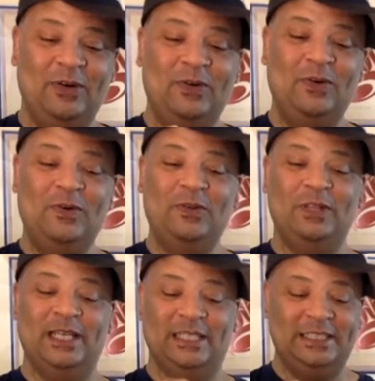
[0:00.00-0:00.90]

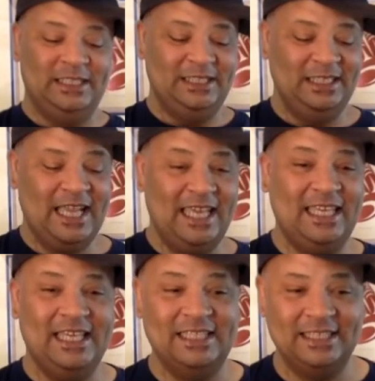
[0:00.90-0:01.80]
Holy
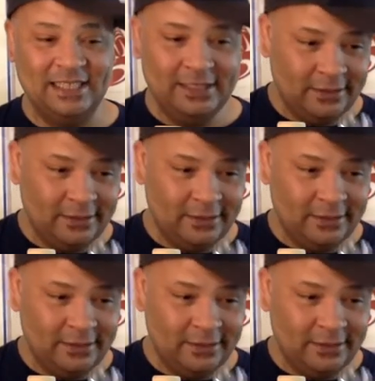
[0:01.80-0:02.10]
shnikes.